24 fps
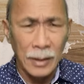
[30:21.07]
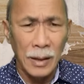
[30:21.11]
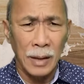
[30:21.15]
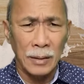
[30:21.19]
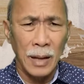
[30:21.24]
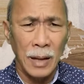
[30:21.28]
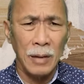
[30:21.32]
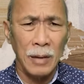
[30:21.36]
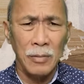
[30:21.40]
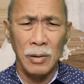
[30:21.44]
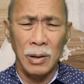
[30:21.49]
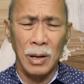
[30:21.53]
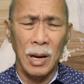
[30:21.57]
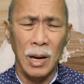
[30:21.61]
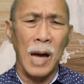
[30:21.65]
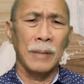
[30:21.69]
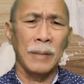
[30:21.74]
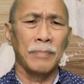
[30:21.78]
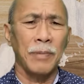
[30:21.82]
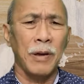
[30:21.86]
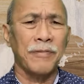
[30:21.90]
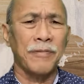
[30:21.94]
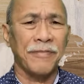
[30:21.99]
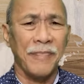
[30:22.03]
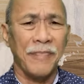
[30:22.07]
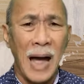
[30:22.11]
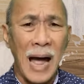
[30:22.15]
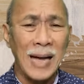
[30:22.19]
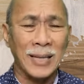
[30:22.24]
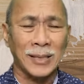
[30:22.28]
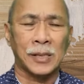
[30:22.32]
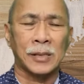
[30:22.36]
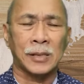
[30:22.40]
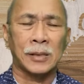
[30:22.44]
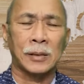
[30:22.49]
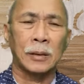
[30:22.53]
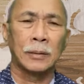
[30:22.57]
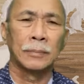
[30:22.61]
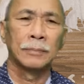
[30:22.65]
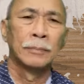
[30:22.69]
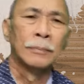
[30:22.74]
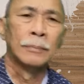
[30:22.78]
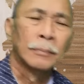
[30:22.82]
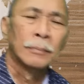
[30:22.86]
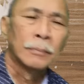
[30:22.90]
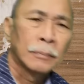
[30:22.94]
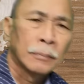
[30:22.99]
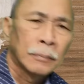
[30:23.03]
I will add, be fast.
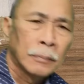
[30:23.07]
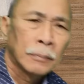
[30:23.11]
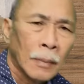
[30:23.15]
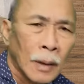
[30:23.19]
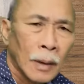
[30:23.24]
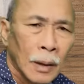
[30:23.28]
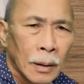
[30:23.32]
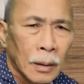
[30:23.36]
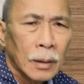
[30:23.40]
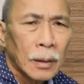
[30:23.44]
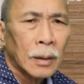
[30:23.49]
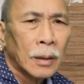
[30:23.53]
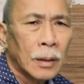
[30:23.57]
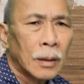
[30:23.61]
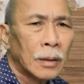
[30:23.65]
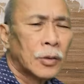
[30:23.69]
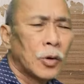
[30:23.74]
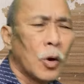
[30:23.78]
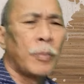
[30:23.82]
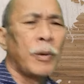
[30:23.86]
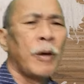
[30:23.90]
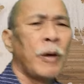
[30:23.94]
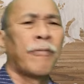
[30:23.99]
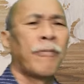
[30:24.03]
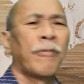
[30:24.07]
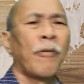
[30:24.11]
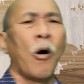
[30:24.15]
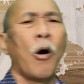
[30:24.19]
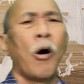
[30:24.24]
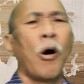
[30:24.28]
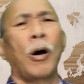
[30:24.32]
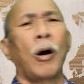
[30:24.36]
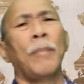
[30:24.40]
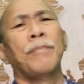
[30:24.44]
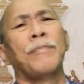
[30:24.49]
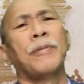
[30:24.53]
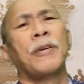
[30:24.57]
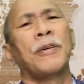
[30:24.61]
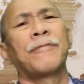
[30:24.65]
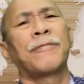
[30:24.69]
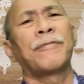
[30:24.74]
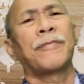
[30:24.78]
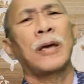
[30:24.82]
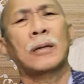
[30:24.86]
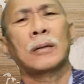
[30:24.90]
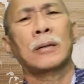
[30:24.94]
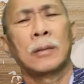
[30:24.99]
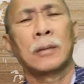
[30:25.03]
So be formed, be
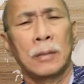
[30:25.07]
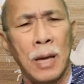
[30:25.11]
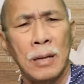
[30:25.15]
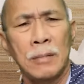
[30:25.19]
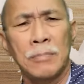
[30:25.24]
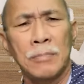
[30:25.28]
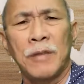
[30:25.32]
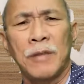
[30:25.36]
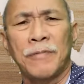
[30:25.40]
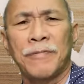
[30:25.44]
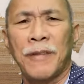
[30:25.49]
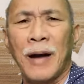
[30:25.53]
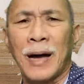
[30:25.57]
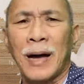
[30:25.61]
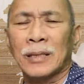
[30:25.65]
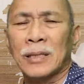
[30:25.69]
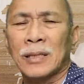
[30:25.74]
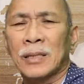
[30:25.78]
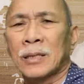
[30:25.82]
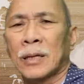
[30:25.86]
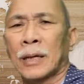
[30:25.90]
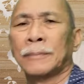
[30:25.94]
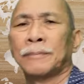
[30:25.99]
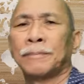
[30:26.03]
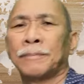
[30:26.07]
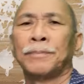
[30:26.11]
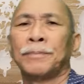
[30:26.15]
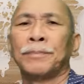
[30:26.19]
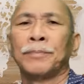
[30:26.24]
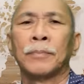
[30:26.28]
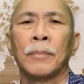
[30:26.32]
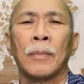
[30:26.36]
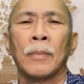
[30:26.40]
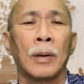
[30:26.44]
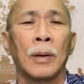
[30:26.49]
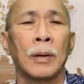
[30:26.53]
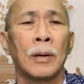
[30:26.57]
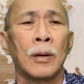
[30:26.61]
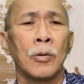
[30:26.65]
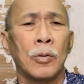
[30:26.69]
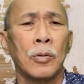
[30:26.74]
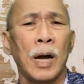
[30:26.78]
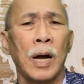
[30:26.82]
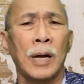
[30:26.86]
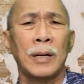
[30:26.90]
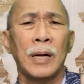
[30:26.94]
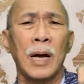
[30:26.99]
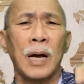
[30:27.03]
fit, then be fast. You
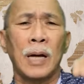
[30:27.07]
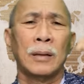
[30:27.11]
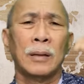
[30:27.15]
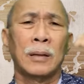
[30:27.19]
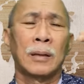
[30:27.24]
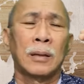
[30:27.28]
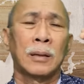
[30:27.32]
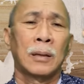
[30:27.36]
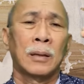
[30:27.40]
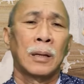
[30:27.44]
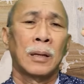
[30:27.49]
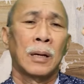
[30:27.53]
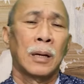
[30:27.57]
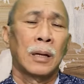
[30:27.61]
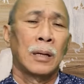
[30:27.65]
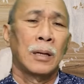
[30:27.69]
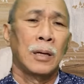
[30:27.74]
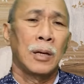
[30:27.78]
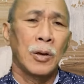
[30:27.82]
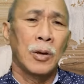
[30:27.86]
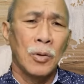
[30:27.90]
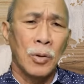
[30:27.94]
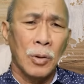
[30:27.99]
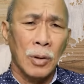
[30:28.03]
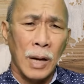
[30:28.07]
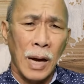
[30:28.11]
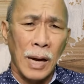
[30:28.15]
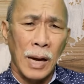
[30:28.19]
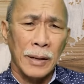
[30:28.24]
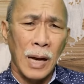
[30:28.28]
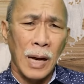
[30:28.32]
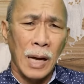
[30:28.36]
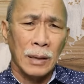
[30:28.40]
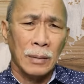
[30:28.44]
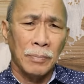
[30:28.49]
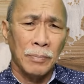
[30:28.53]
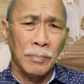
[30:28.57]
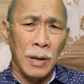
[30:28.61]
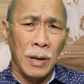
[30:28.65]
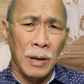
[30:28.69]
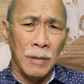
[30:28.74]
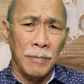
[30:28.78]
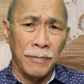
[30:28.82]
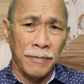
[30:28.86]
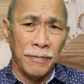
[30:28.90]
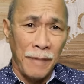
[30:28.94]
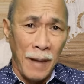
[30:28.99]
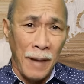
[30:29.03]
cannot be
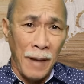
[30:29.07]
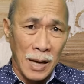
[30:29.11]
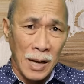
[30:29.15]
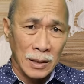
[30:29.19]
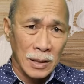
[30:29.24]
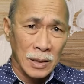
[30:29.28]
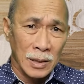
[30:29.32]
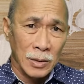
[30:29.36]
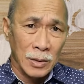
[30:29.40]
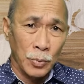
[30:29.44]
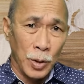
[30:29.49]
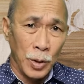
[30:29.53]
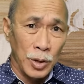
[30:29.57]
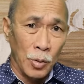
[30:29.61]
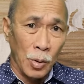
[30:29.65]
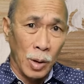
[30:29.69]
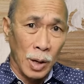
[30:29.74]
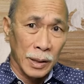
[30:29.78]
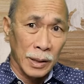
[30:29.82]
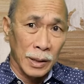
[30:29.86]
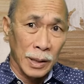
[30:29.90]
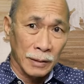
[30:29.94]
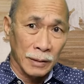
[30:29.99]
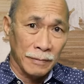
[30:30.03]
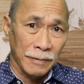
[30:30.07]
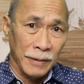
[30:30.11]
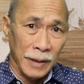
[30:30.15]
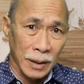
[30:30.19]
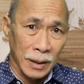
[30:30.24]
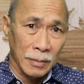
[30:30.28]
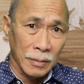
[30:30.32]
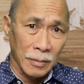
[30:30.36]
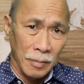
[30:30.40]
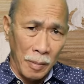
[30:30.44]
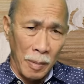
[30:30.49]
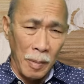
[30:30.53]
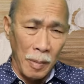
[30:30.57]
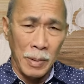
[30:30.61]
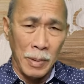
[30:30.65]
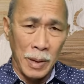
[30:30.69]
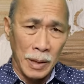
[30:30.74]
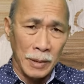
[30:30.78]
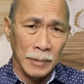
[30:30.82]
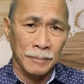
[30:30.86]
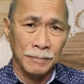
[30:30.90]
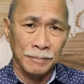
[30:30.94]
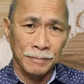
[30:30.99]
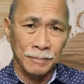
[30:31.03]
fast when you are not fit.
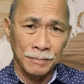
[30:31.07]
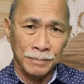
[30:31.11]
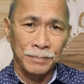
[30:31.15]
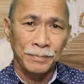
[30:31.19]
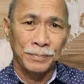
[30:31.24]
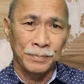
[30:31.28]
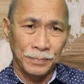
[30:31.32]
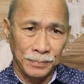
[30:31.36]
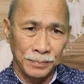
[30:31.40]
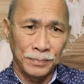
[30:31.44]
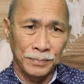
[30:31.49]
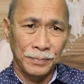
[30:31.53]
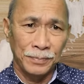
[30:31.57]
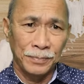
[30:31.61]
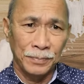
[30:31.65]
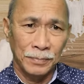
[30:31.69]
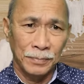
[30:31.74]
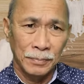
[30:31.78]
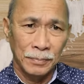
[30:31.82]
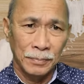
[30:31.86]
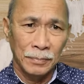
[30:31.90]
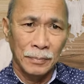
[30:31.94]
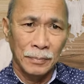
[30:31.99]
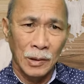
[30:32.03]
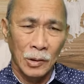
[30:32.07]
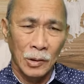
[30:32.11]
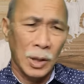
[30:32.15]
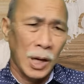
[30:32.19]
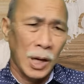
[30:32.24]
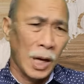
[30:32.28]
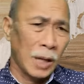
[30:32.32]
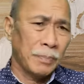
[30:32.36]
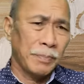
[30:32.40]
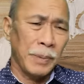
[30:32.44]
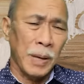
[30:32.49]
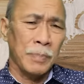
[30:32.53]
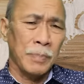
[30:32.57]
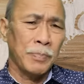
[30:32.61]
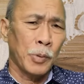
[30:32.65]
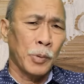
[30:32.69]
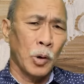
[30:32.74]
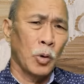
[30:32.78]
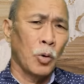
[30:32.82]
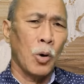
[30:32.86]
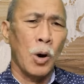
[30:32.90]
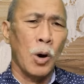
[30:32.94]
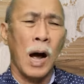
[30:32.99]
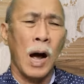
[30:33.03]
Remember? Look at people
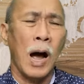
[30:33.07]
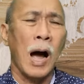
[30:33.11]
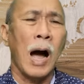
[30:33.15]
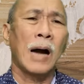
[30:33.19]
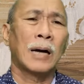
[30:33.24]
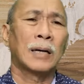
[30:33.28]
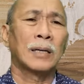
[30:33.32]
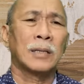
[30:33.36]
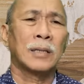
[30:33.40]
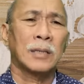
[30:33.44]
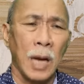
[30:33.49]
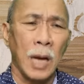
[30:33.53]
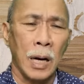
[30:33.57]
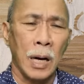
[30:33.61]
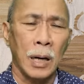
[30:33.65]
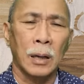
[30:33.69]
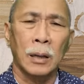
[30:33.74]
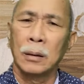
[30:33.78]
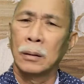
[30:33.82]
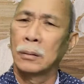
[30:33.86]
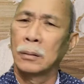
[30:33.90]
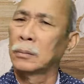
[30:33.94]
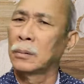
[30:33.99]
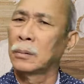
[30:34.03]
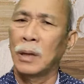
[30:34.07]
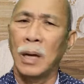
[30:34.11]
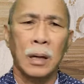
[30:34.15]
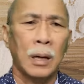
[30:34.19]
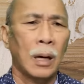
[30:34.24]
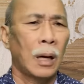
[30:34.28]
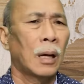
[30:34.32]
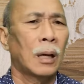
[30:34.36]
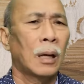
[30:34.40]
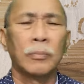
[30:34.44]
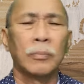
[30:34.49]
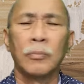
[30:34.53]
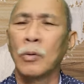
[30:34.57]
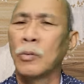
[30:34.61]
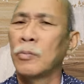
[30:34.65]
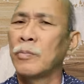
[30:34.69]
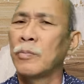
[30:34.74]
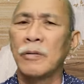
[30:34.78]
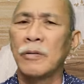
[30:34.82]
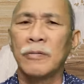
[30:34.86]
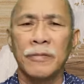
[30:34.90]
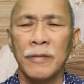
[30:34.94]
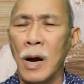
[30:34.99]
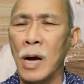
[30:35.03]
who are sick. They cannot move
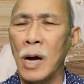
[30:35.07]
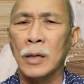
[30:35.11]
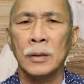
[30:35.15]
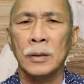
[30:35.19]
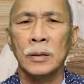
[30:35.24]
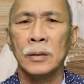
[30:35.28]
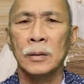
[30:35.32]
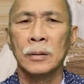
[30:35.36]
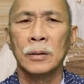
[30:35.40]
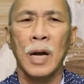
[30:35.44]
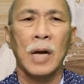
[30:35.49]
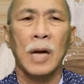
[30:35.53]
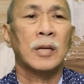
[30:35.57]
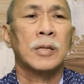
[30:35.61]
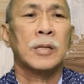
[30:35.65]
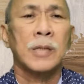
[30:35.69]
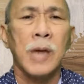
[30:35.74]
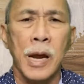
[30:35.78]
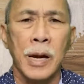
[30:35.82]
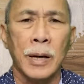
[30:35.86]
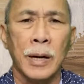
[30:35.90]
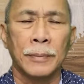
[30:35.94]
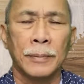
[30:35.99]
very fast. They are sick.